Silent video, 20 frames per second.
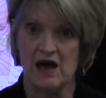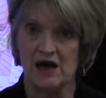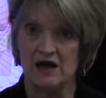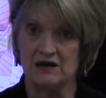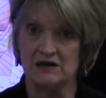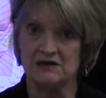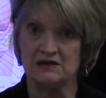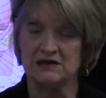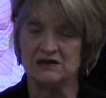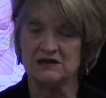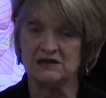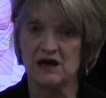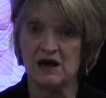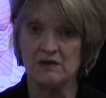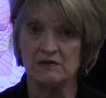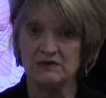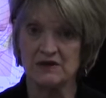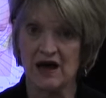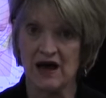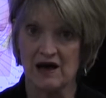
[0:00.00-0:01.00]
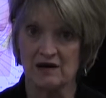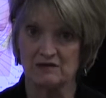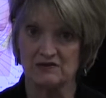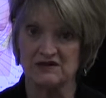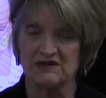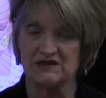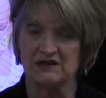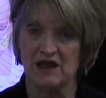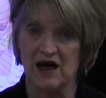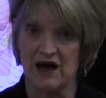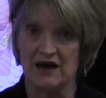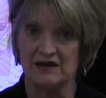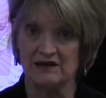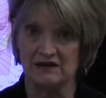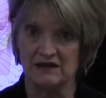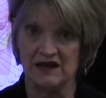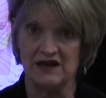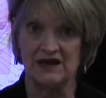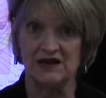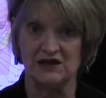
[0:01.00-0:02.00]
and sometimes
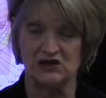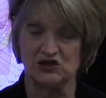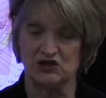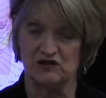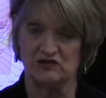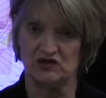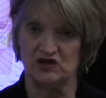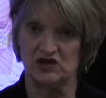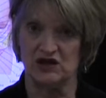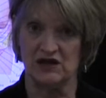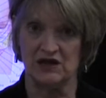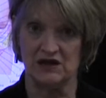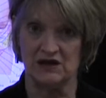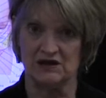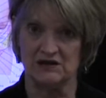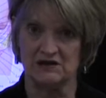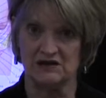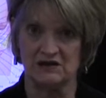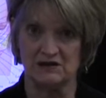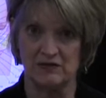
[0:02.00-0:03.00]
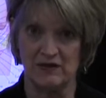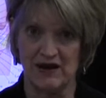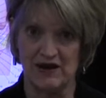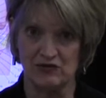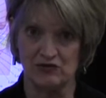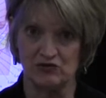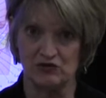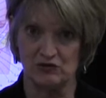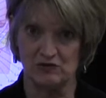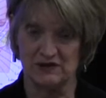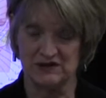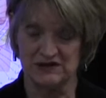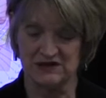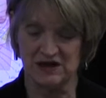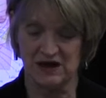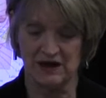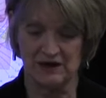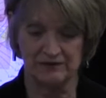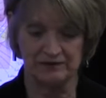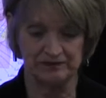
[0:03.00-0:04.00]
slight leakage if she didn't get to the bathroom in
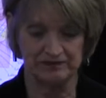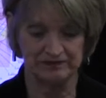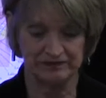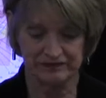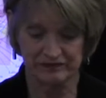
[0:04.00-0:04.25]
time.